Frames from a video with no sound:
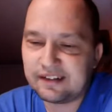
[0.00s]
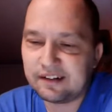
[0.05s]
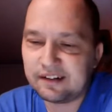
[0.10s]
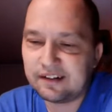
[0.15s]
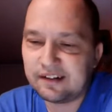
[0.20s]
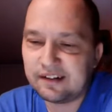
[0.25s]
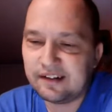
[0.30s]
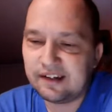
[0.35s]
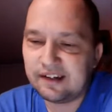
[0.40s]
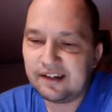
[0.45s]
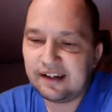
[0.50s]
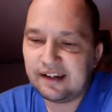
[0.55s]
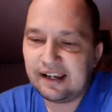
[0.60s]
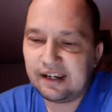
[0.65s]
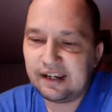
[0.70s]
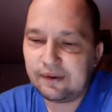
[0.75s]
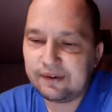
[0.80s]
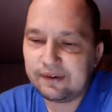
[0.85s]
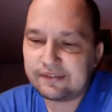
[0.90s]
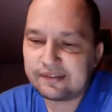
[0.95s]
So
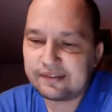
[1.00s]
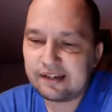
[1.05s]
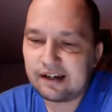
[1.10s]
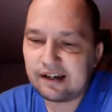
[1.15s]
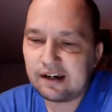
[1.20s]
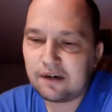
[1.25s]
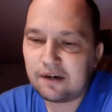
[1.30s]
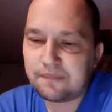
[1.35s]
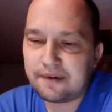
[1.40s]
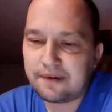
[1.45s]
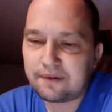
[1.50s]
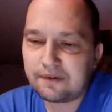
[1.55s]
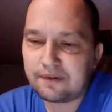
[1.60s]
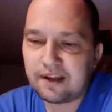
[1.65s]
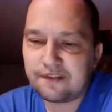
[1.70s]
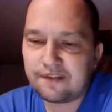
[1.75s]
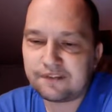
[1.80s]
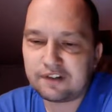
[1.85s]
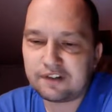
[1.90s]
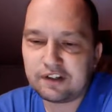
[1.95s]
anyways, hope
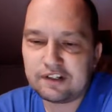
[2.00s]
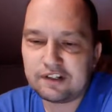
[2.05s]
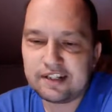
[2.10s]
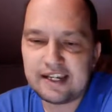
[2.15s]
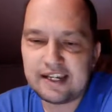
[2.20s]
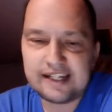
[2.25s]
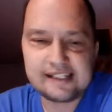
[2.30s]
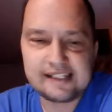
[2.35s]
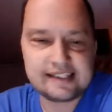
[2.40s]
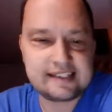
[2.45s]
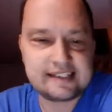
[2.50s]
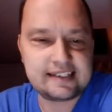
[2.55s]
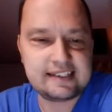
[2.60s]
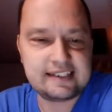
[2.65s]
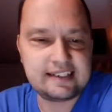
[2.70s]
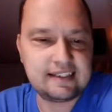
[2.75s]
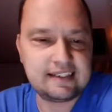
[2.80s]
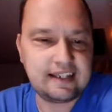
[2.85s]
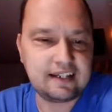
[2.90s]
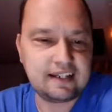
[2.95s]
everyone has a good
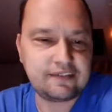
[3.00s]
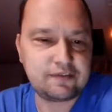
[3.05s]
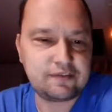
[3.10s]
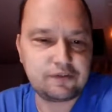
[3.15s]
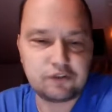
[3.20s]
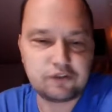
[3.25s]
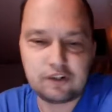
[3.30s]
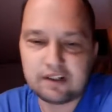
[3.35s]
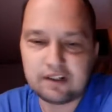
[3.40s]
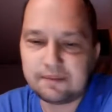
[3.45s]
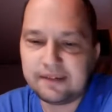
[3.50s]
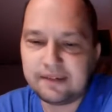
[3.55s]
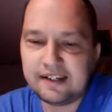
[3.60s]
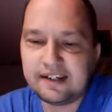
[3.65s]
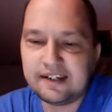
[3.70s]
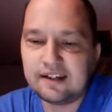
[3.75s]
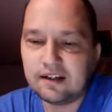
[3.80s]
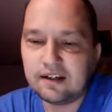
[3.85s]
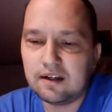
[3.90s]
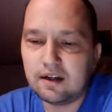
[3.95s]
night. Thanks for joining
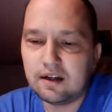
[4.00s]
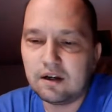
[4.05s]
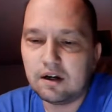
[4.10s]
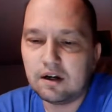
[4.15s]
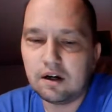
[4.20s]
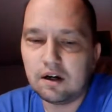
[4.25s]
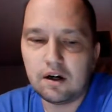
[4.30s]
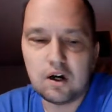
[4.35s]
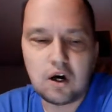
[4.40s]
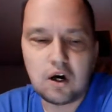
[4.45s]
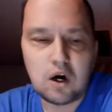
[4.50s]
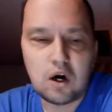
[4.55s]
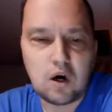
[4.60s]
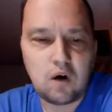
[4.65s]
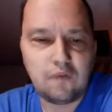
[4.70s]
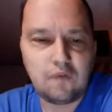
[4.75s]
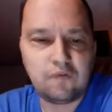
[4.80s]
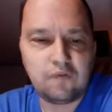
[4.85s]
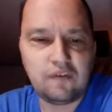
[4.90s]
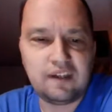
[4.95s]
me.
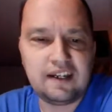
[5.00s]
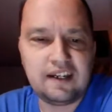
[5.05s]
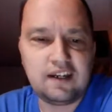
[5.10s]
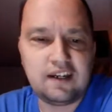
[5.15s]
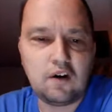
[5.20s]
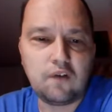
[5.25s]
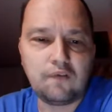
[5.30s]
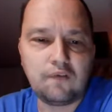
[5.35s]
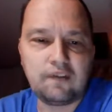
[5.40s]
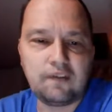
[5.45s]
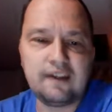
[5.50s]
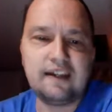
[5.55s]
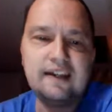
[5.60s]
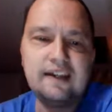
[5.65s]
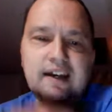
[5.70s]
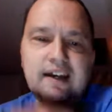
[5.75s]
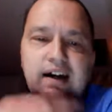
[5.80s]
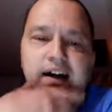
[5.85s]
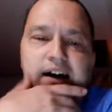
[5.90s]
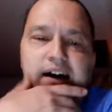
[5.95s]
Hopefully,
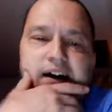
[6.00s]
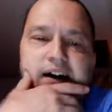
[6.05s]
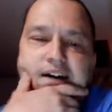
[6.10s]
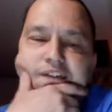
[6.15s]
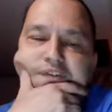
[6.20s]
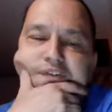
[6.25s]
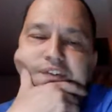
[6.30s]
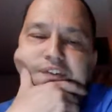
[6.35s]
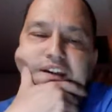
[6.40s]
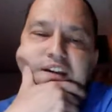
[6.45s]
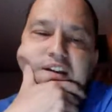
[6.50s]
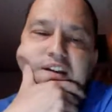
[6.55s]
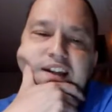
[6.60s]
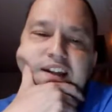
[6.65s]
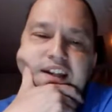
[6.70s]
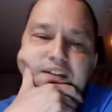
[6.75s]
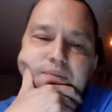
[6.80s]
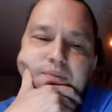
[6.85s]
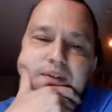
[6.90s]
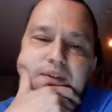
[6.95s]
see you
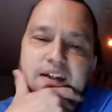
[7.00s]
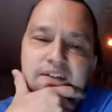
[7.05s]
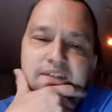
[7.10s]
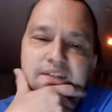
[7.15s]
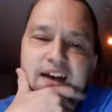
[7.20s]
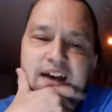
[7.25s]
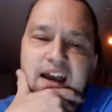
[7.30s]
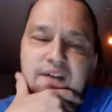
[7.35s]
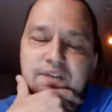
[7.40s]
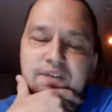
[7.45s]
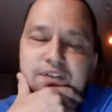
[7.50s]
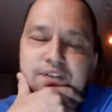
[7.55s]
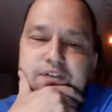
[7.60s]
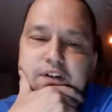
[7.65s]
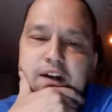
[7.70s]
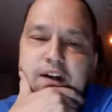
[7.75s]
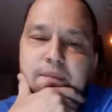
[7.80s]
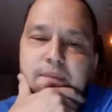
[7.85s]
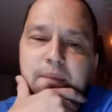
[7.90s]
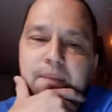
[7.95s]
next week if I have a
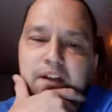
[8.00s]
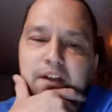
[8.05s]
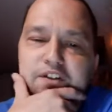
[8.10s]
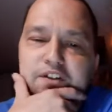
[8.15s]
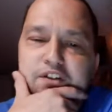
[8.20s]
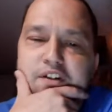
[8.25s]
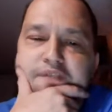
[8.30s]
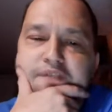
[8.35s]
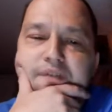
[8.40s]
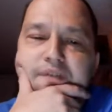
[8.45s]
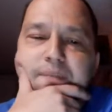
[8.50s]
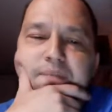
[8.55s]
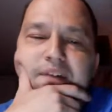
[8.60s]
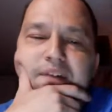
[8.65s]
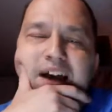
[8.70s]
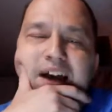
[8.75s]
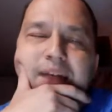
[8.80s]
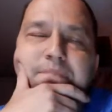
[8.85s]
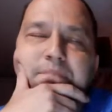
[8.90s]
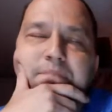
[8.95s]
stream. I'm not sure if
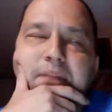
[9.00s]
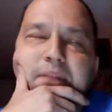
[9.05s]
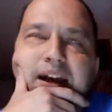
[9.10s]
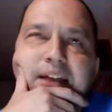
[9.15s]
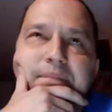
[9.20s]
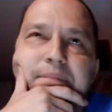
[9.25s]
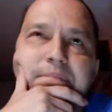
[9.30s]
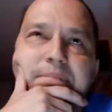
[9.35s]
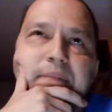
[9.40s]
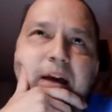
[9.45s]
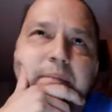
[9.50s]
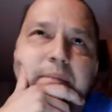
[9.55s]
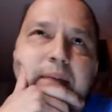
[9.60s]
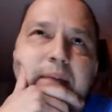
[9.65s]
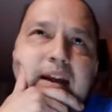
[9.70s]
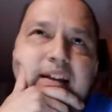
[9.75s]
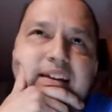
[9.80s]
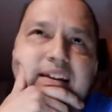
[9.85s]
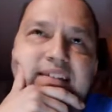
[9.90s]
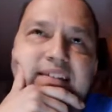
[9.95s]
I
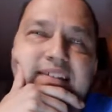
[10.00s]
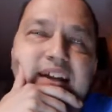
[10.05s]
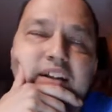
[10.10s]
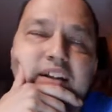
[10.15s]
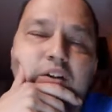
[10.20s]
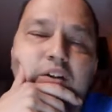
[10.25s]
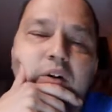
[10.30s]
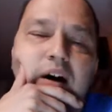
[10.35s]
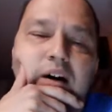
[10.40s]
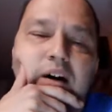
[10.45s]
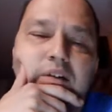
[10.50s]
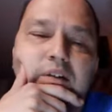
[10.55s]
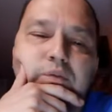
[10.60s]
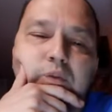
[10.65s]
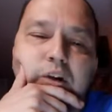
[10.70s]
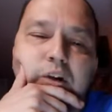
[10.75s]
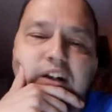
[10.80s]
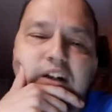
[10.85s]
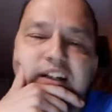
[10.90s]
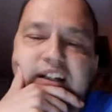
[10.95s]
might decide to go out
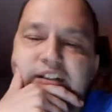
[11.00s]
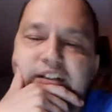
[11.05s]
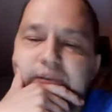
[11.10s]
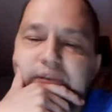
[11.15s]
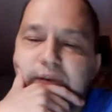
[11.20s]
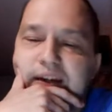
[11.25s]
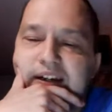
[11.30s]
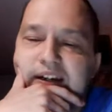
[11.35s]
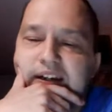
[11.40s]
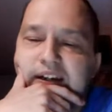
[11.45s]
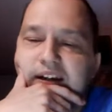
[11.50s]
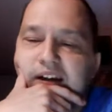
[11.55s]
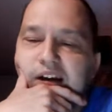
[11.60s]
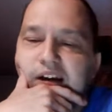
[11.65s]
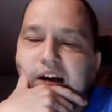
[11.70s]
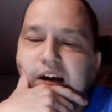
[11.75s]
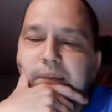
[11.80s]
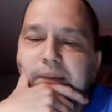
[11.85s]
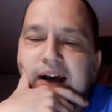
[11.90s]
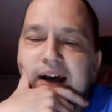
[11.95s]
and work next week,
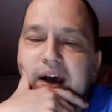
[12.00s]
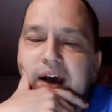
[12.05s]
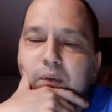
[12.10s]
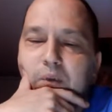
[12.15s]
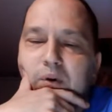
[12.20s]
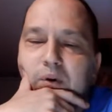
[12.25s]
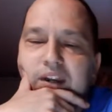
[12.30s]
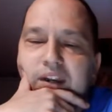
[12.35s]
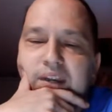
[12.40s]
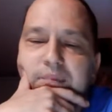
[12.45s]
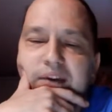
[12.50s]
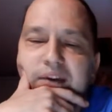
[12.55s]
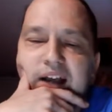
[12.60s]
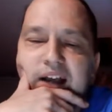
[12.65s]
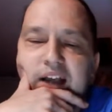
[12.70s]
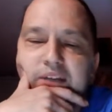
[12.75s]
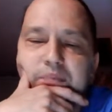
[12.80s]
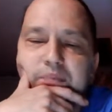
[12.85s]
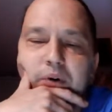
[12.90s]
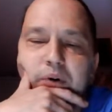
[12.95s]
but I will keep you
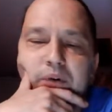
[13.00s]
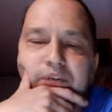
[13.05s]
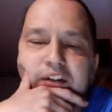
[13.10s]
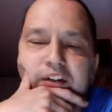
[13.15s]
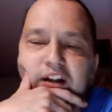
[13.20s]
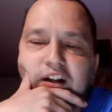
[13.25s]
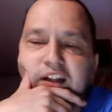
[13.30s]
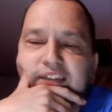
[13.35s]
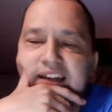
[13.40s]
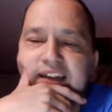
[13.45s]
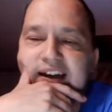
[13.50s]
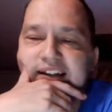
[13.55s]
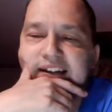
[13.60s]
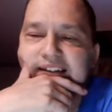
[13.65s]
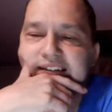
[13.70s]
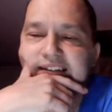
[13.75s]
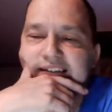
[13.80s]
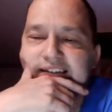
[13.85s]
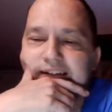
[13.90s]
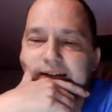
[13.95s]
guys posted on
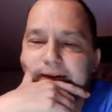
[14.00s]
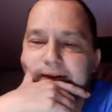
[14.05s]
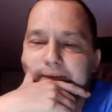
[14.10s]
that.